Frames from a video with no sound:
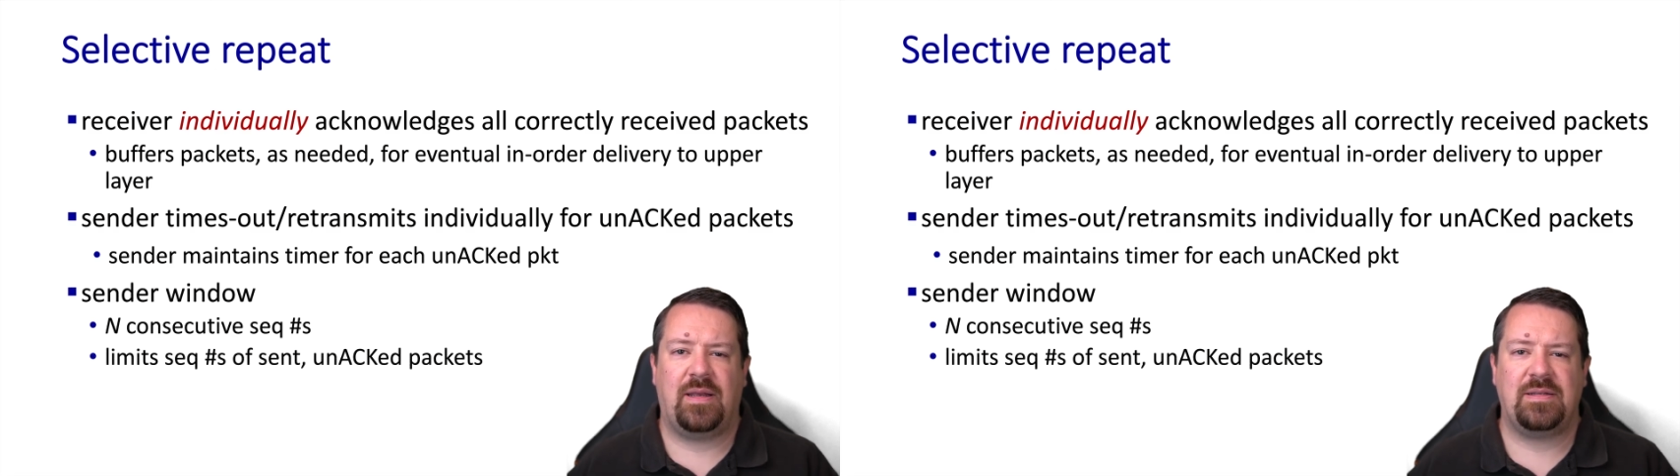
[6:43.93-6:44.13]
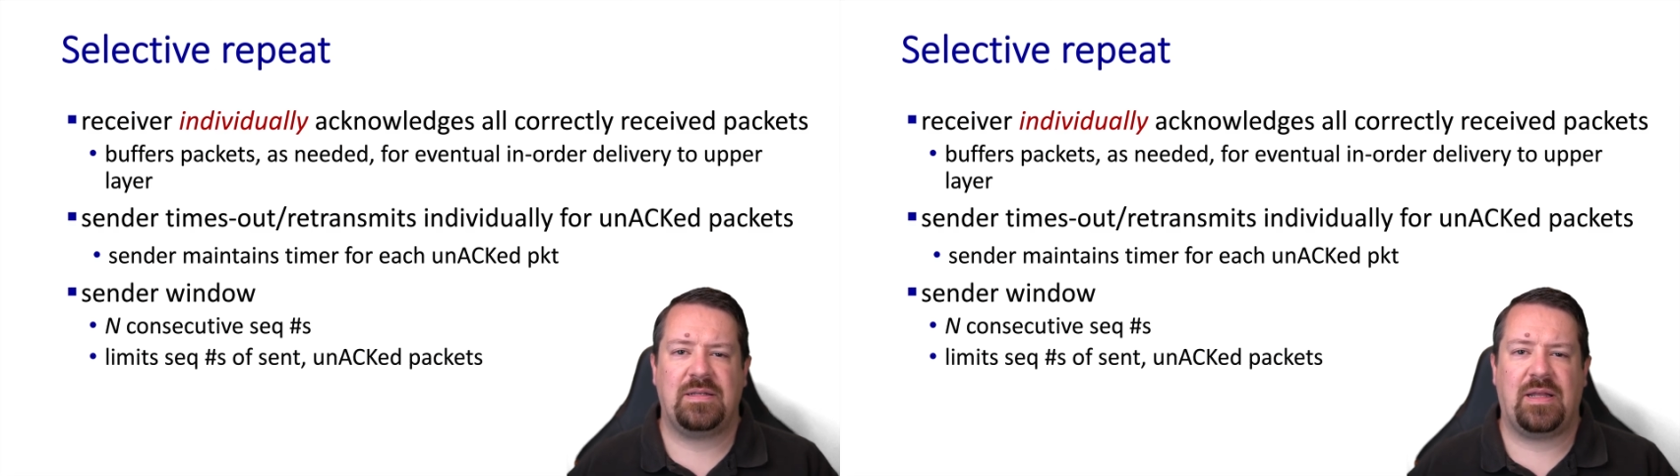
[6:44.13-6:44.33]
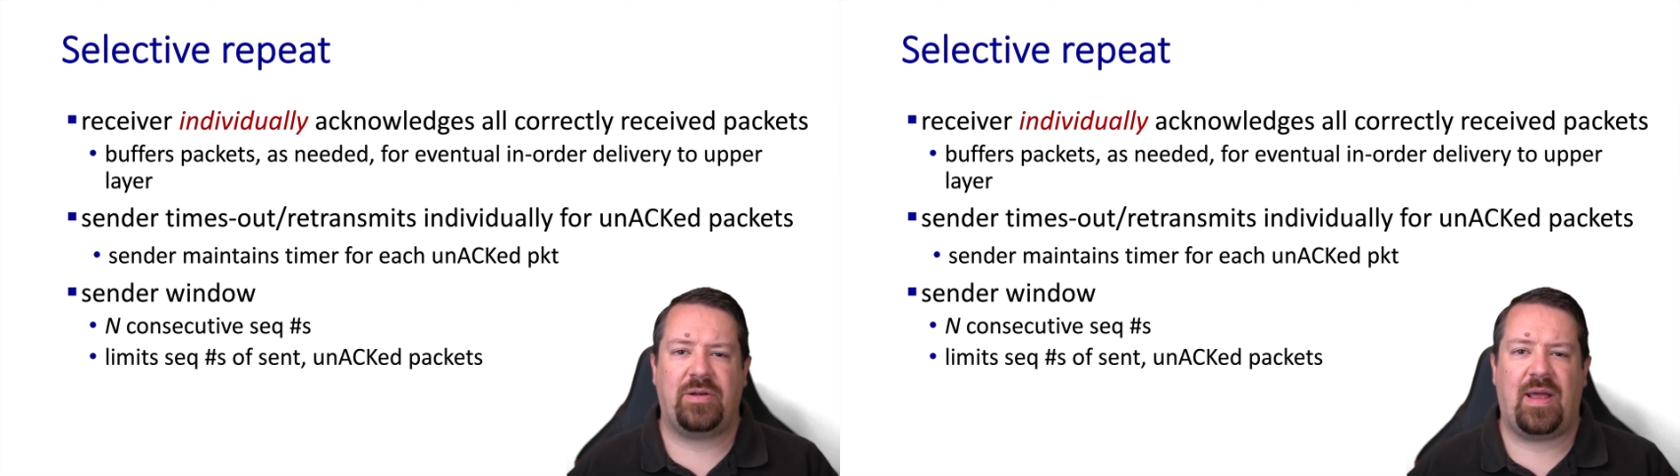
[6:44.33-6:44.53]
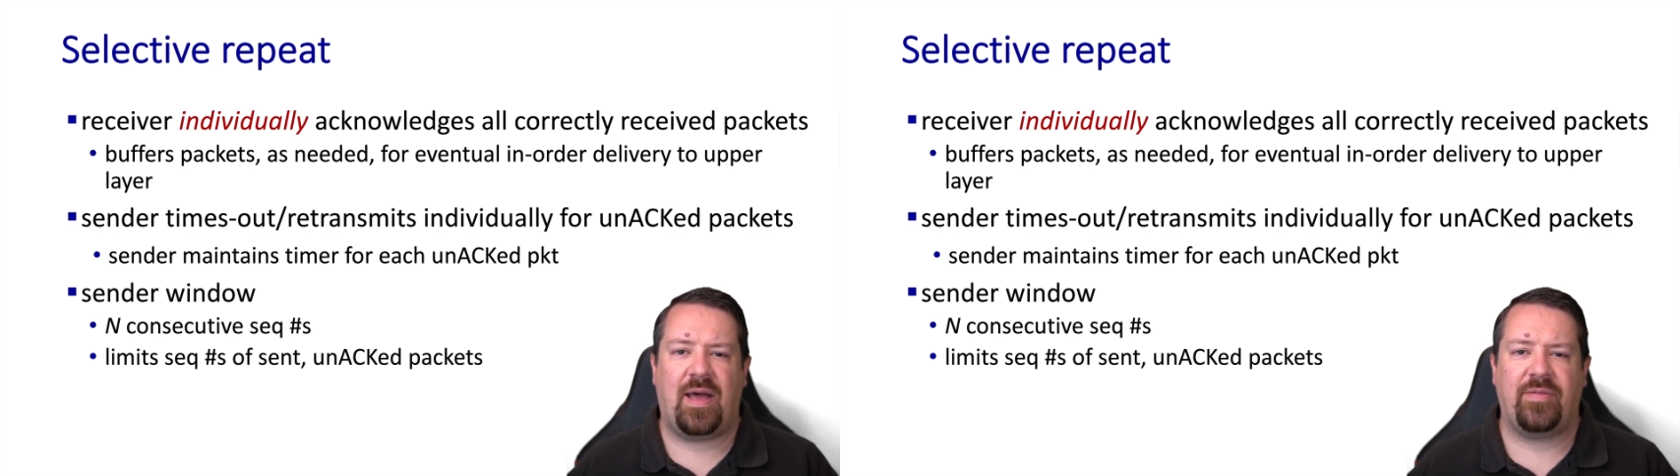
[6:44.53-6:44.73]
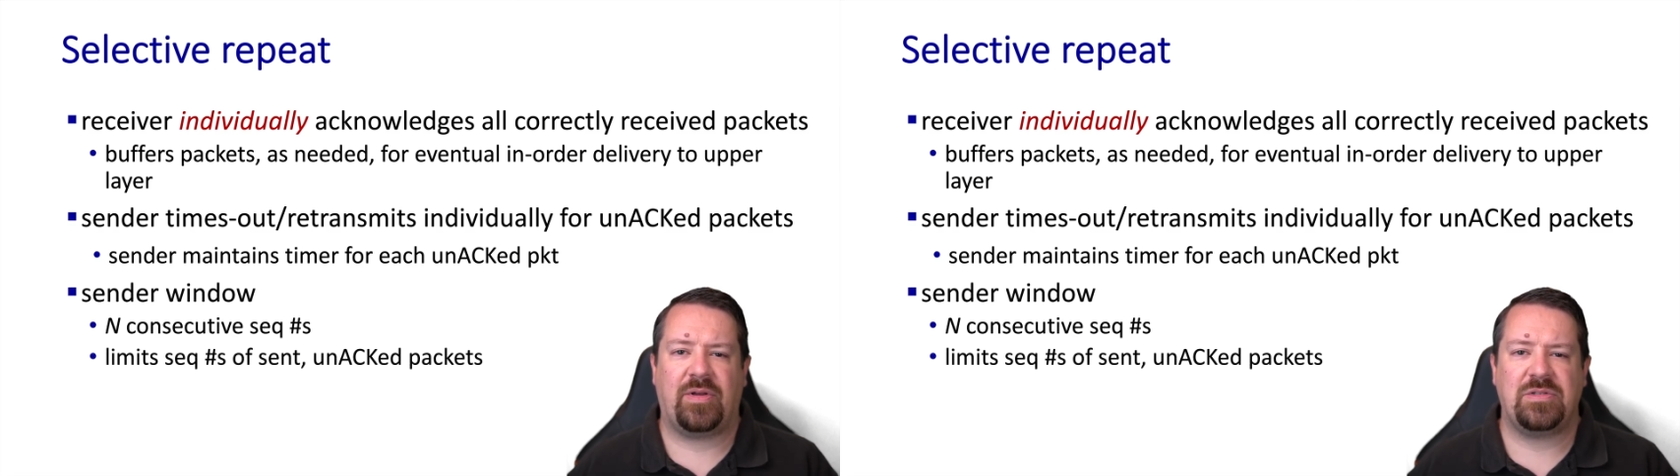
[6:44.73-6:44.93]
that it's allowed to
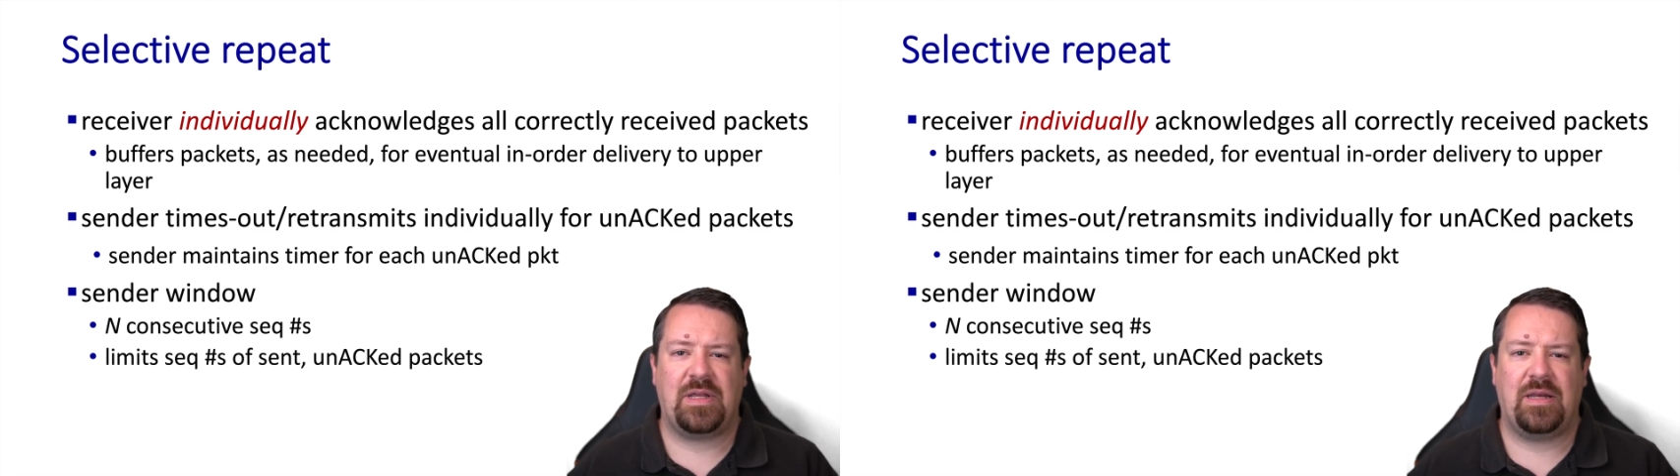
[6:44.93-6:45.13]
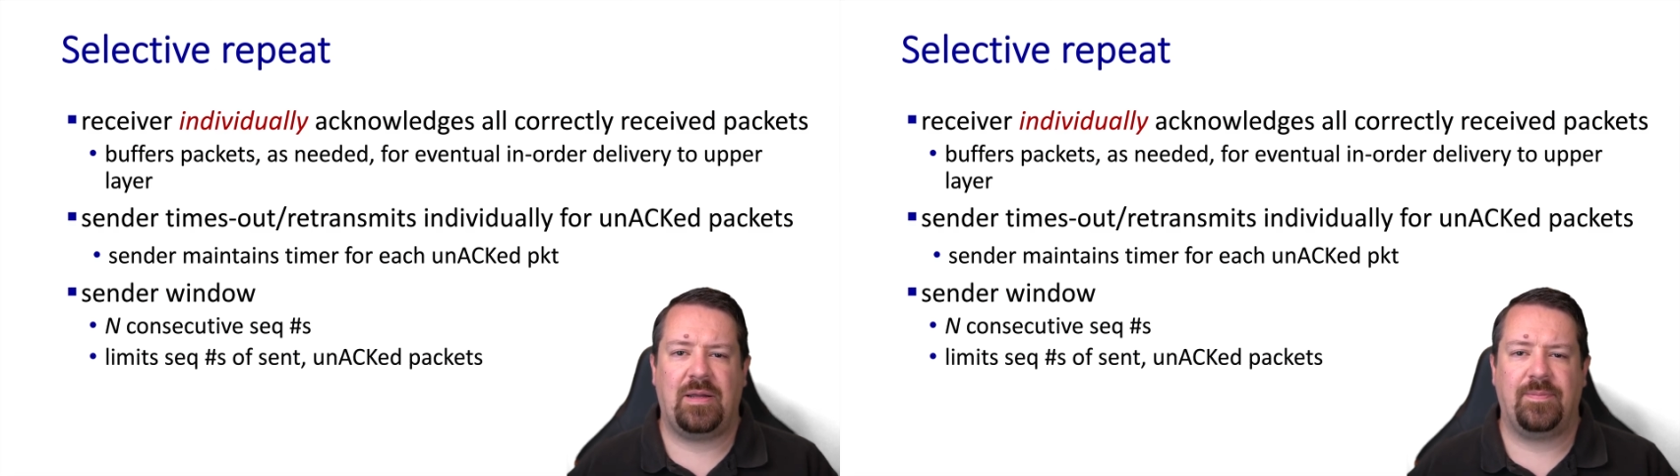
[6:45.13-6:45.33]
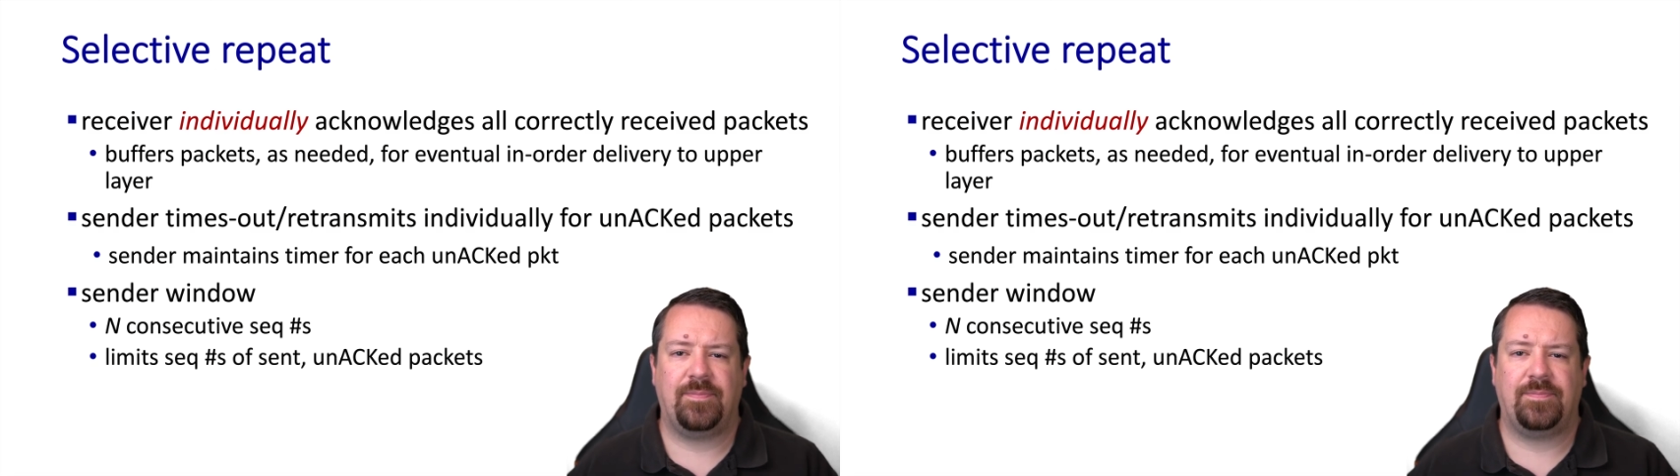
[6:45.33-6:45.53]
have outstanding.